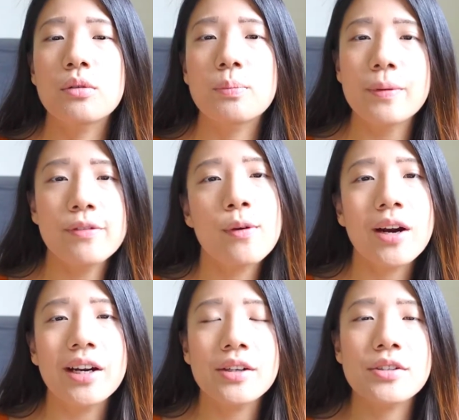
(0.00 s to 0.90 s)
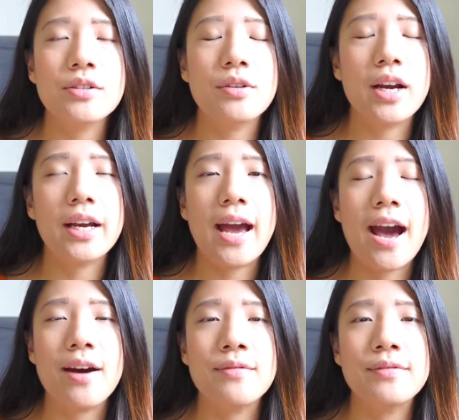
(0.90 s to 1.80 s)
before, I used to
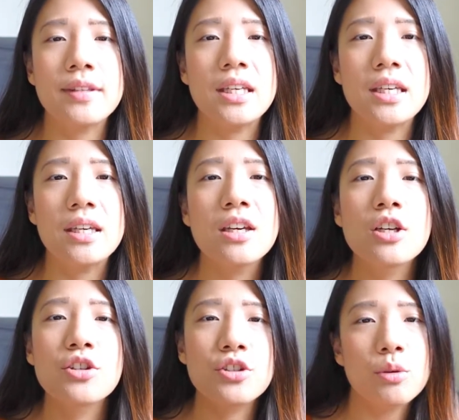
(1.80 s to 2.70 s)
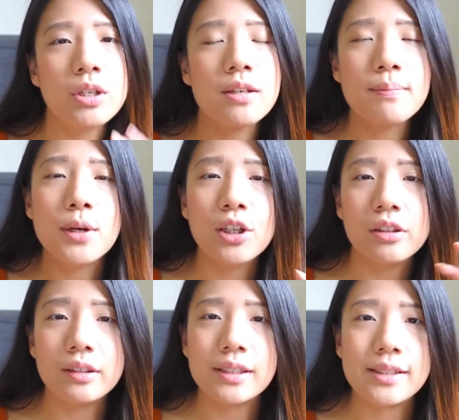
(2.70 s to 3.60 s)
have the Sony
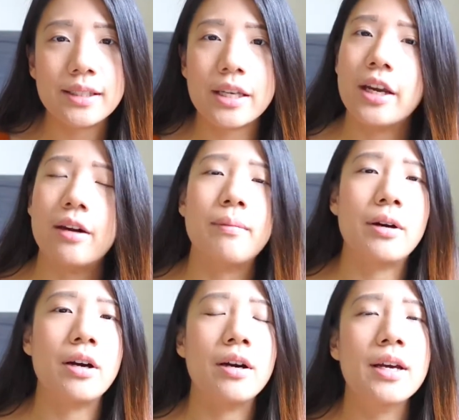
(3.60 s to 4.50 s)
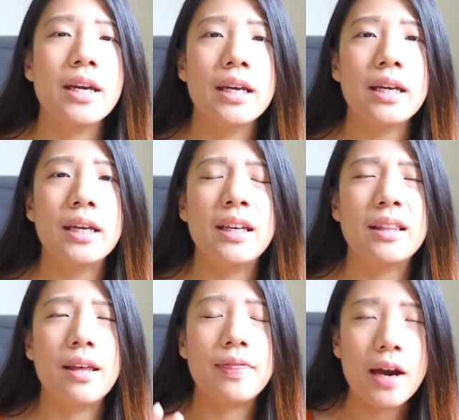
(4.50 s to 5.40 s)
mirrorless camera,
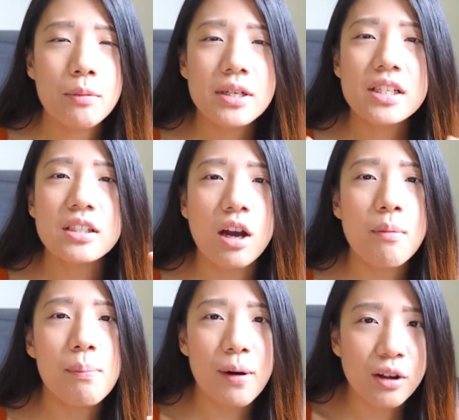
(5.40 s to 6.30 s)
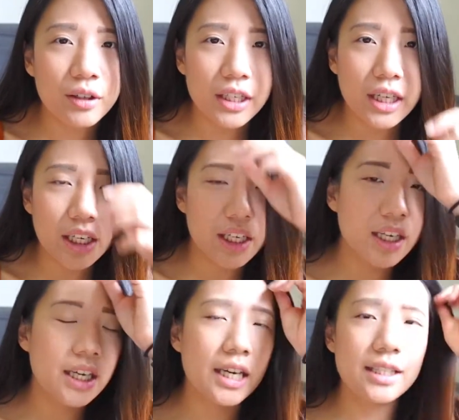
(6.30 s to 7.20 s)
and that one is not bulky.
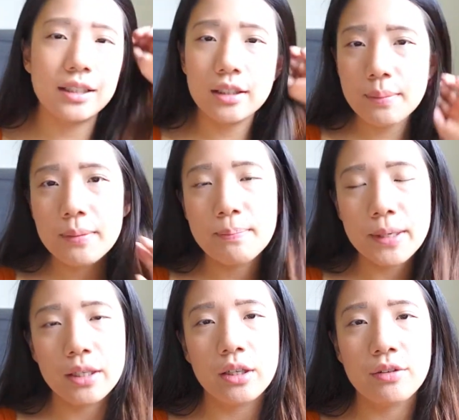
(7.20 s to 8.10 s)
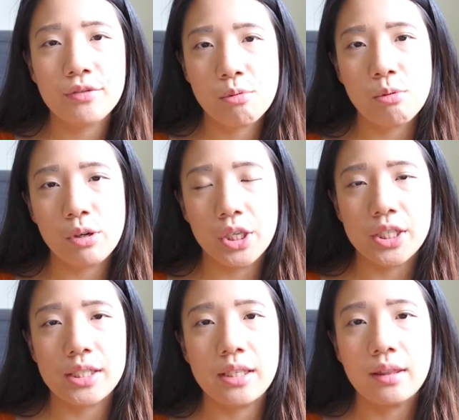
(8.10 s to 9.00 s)
It's a little bit bigger, of
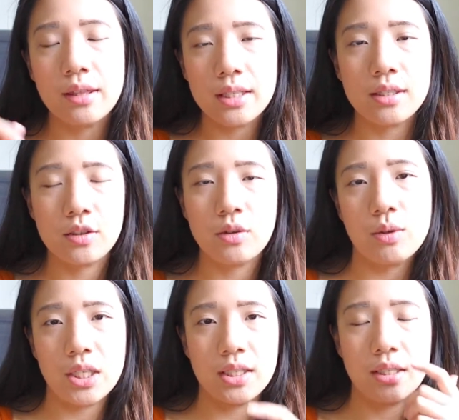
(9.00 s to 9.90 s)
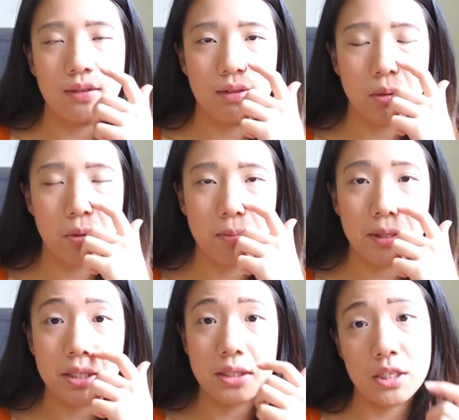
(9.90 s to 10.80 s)
course, than this Sony ZV-1
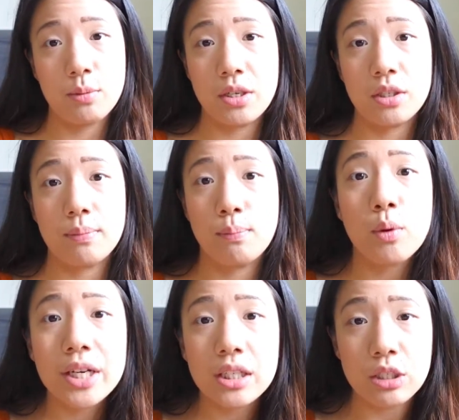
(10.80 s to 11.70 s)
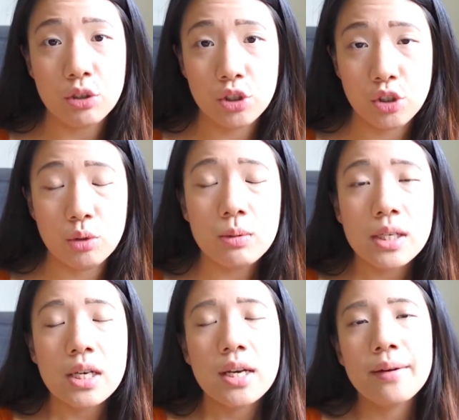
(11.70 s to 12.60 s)
because this one is a point and shoot,
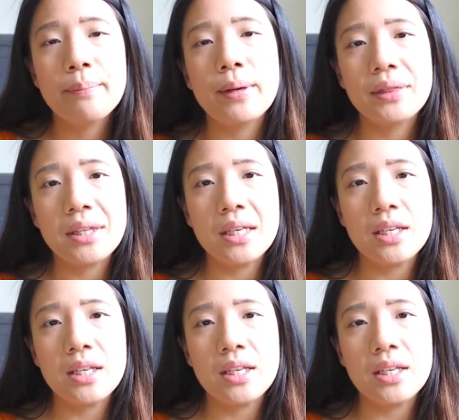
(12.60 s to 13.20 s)
but the